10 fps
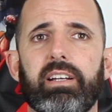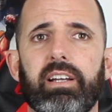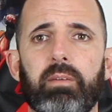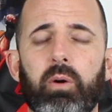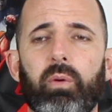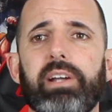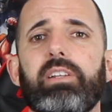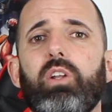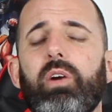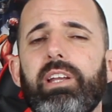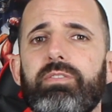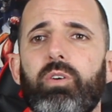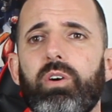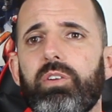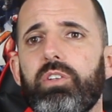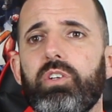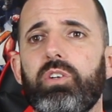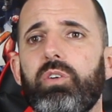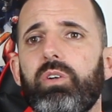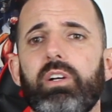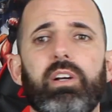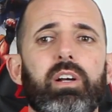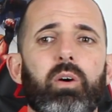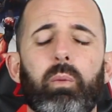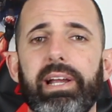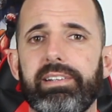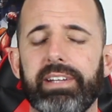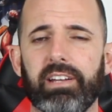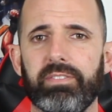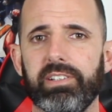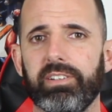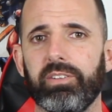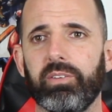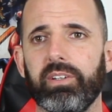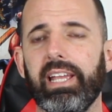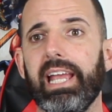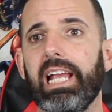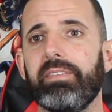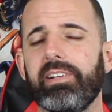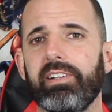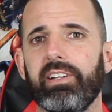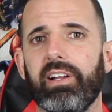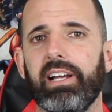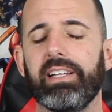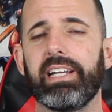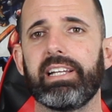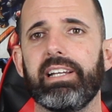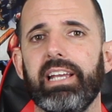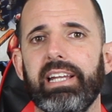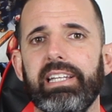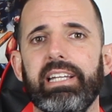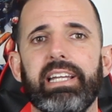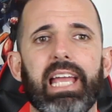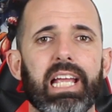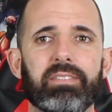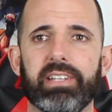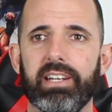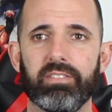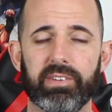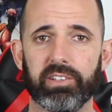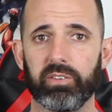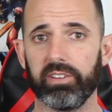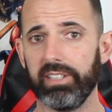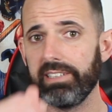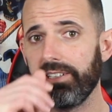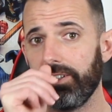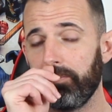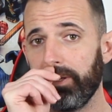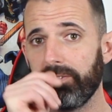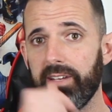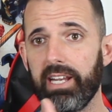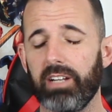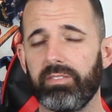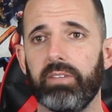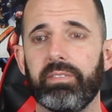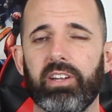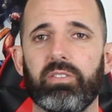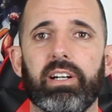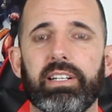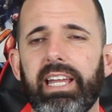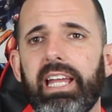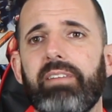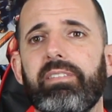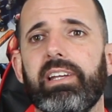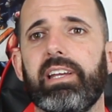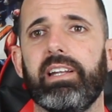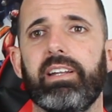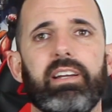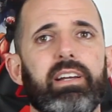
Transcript: I'm always looking for new ways to get physical games. I like indie games getting physical releases. I'm a big fan of limited run games, and